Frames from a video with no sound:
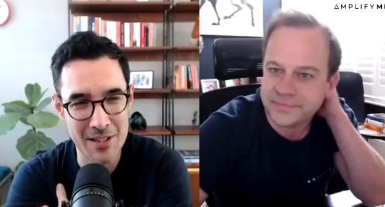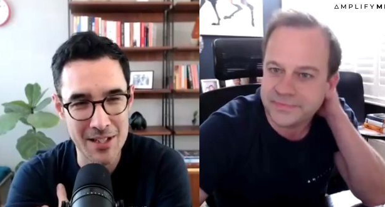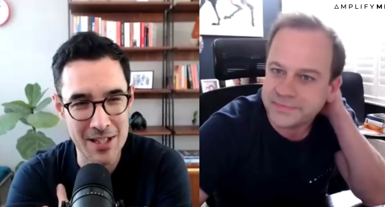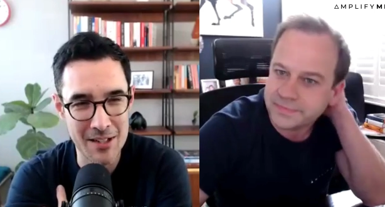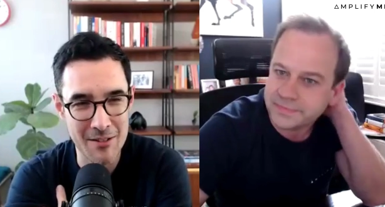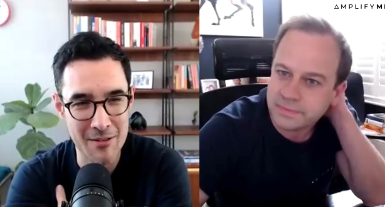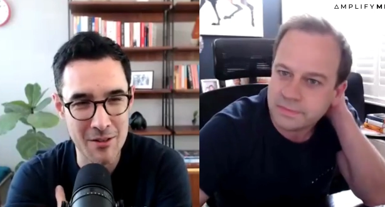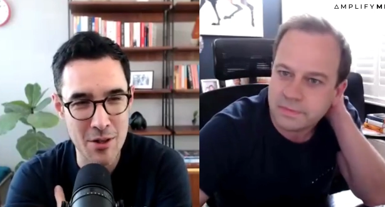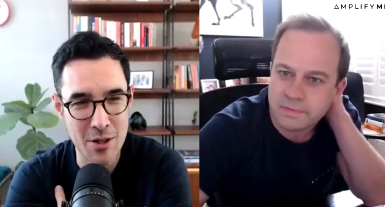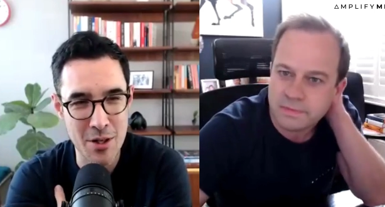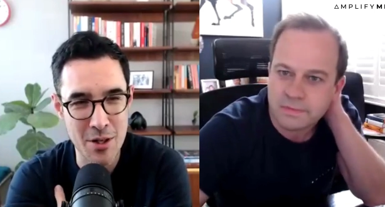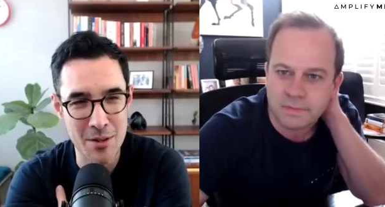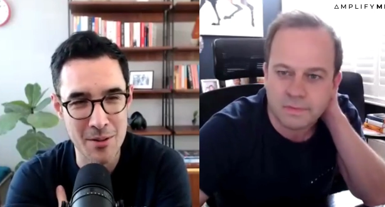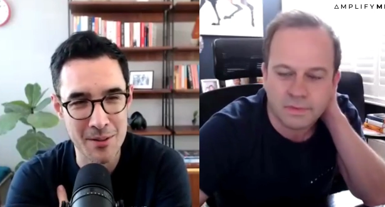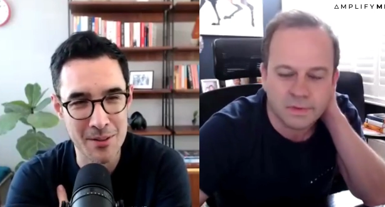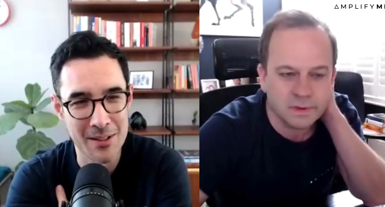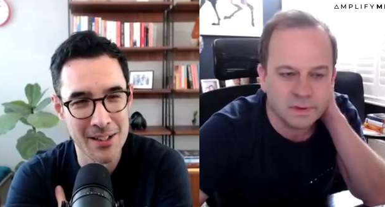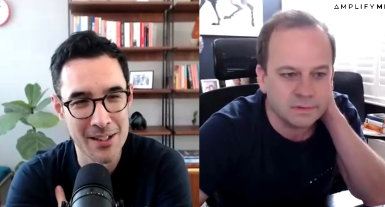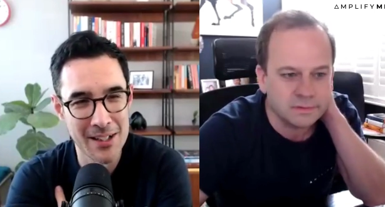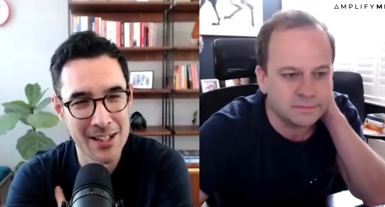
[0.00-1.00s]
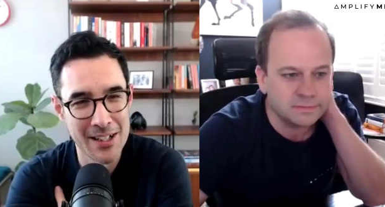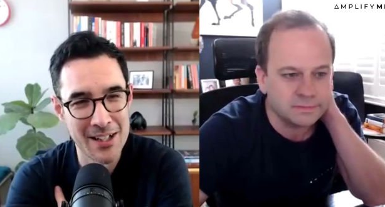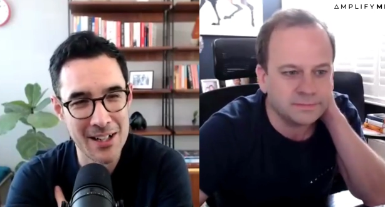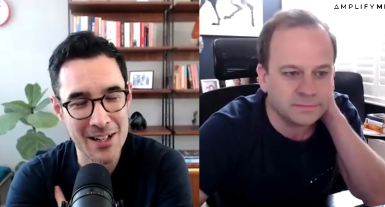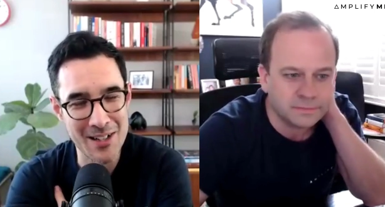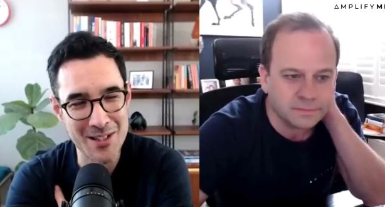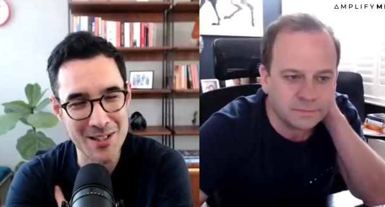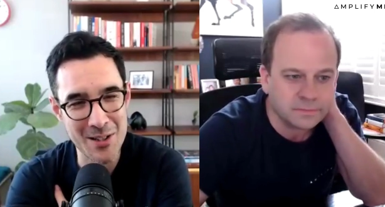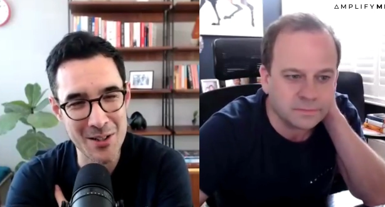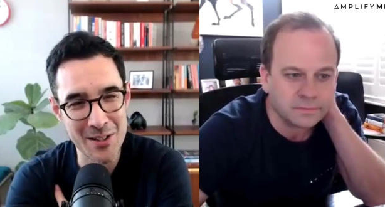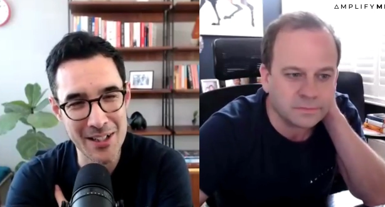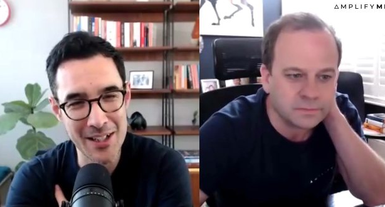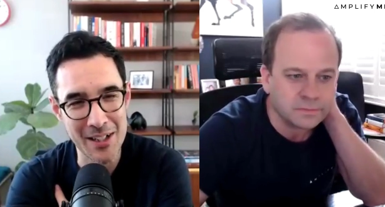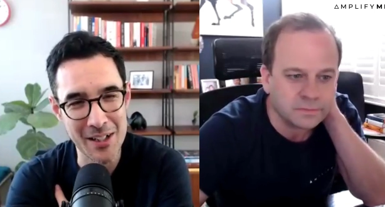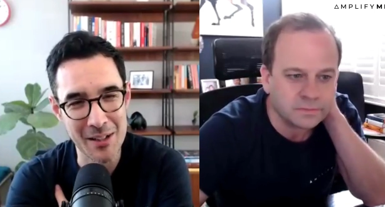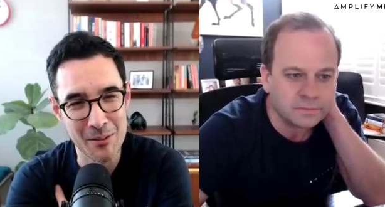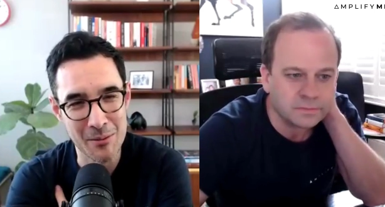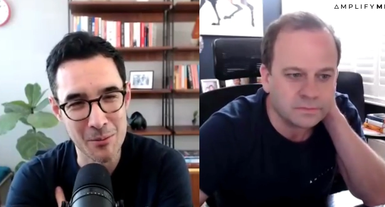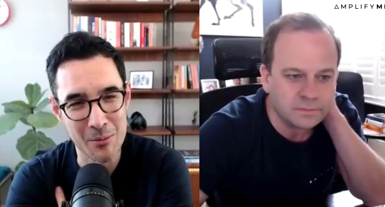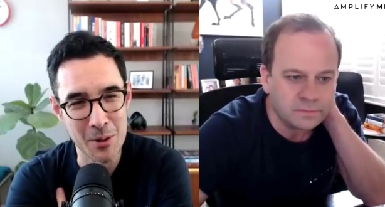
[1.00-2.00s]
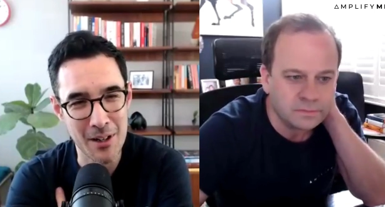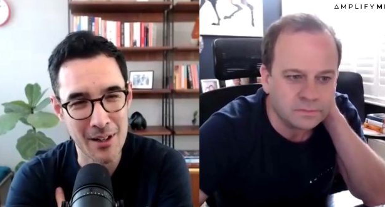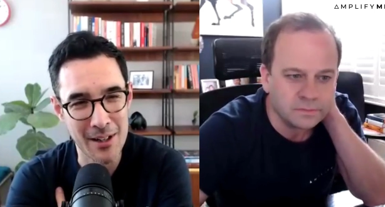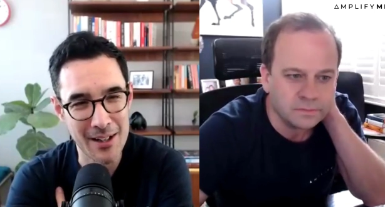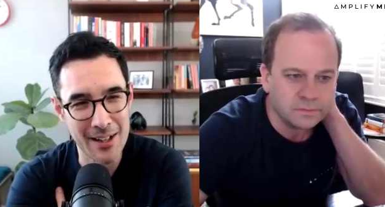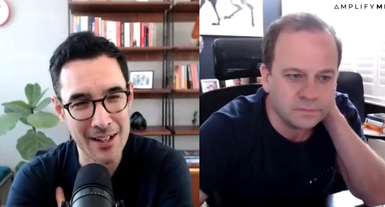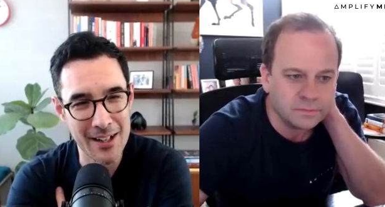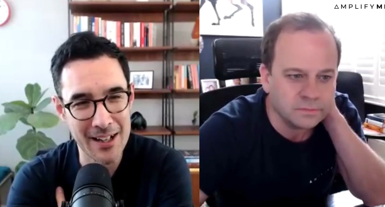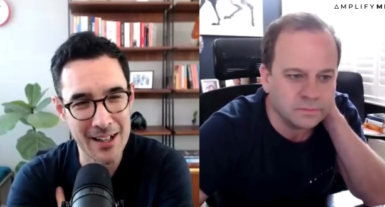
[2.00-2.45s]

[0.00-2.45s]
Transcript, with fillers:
Speaker 1: on year in June. I was looking at what